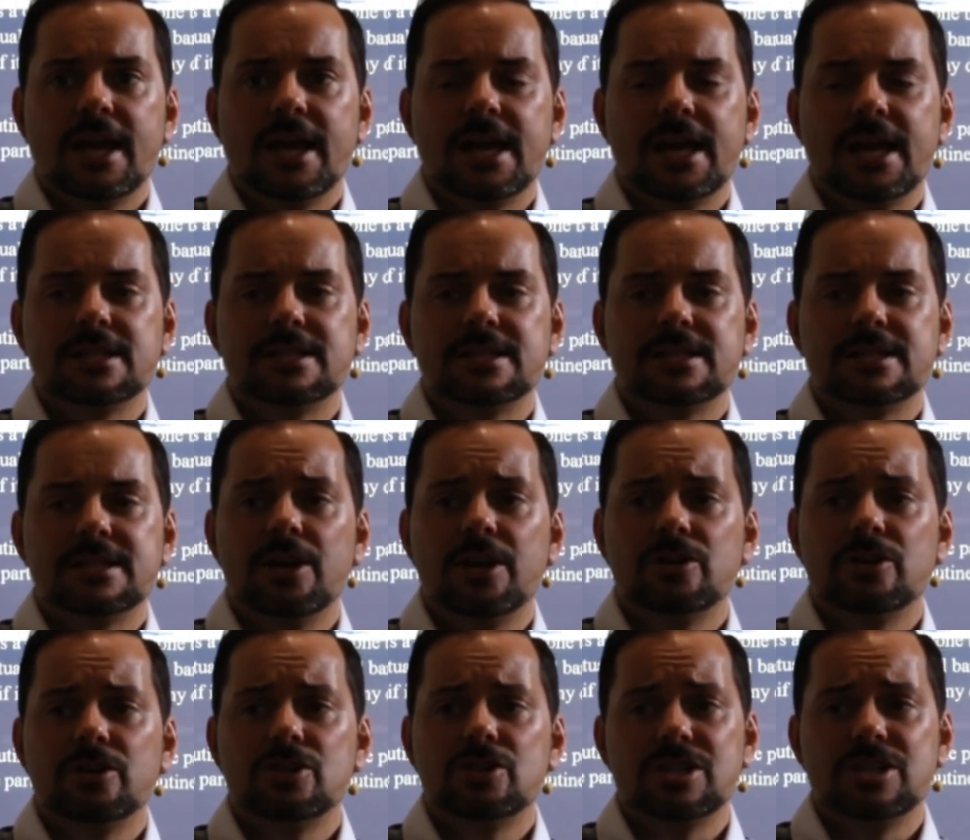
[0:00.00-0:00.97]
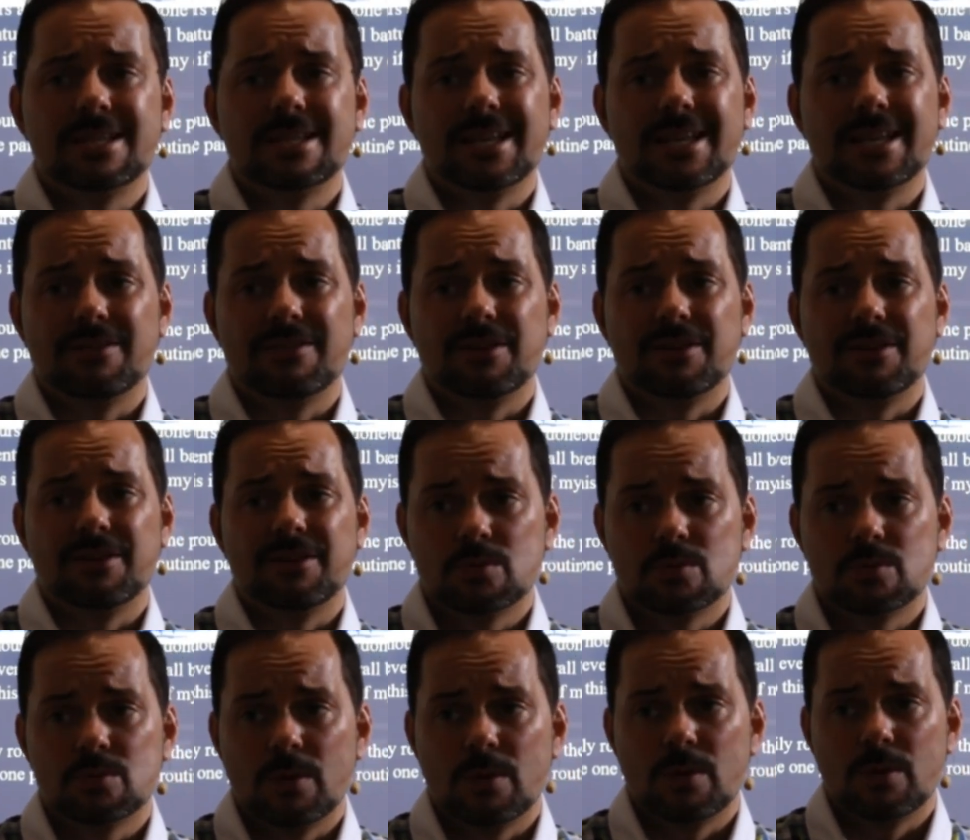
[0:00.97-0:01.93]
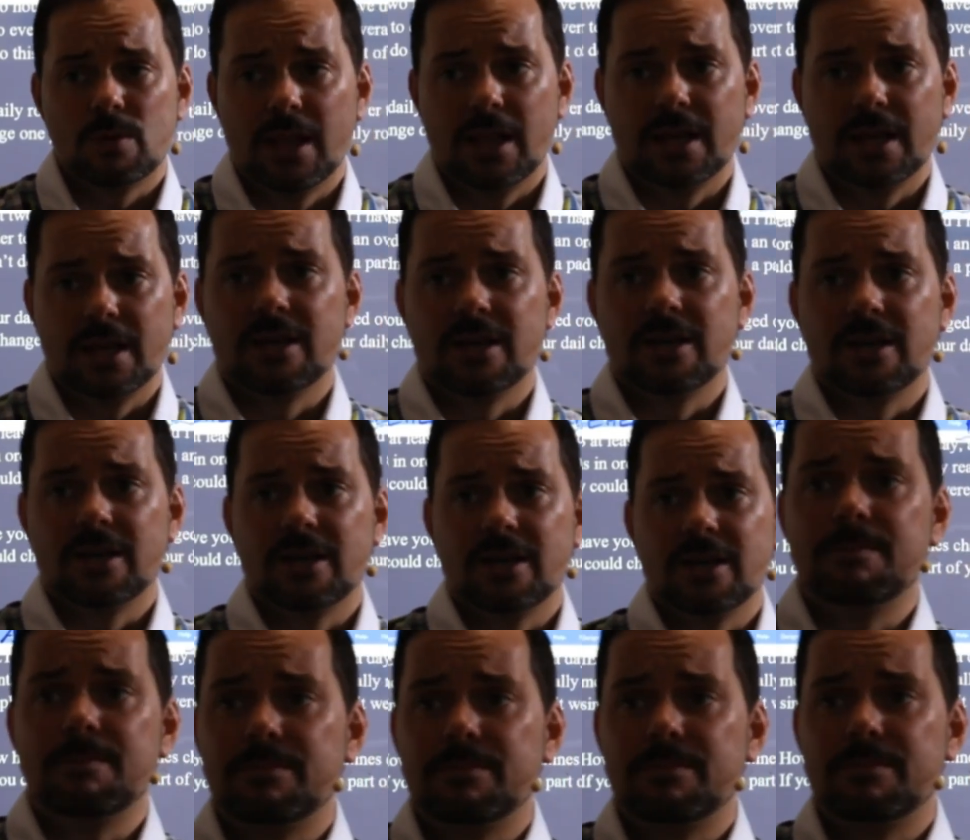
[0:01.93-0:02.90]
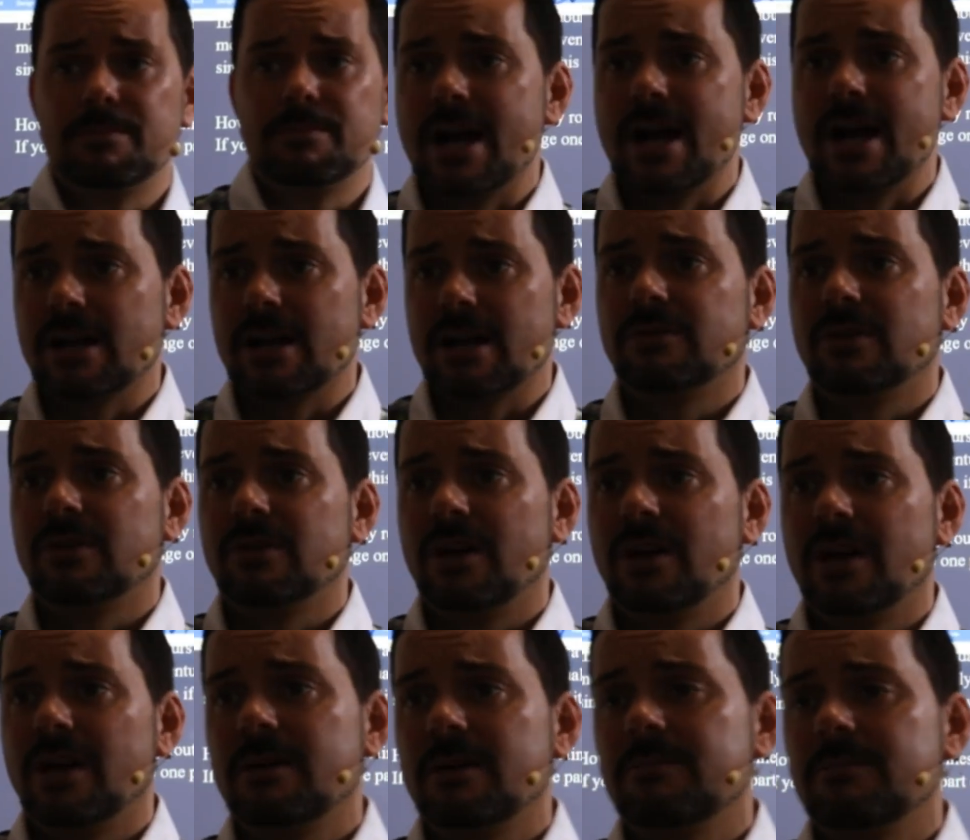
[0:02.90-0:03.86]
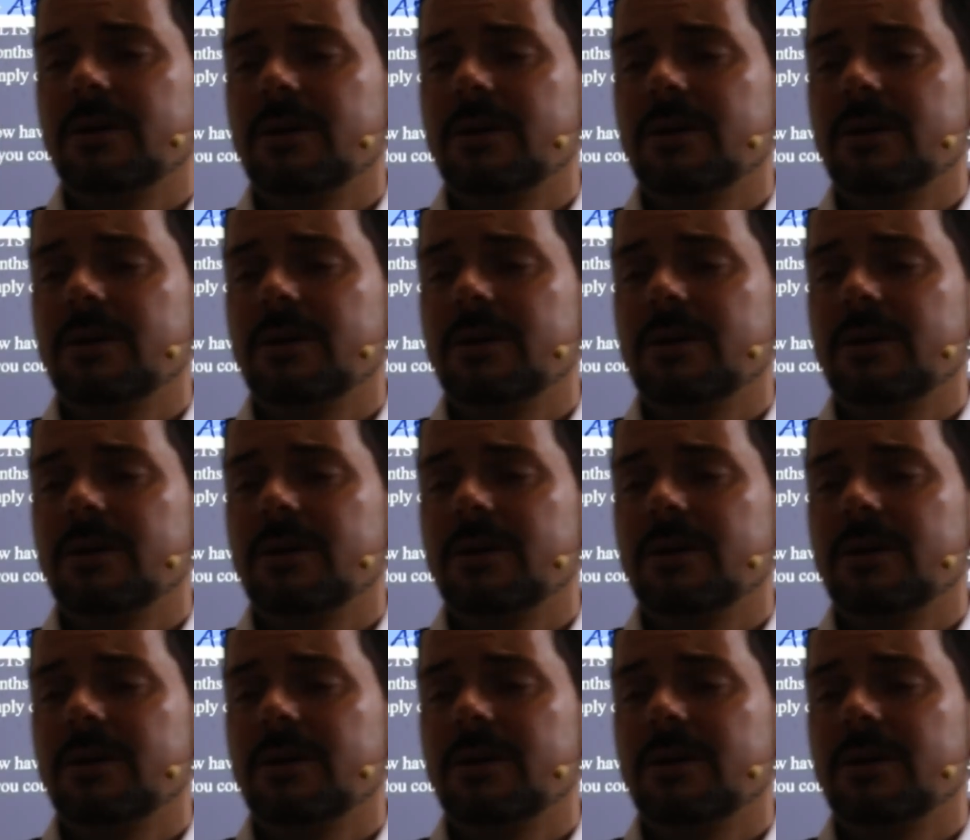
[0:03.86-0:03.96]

it's energy saving as well. I can keep track of time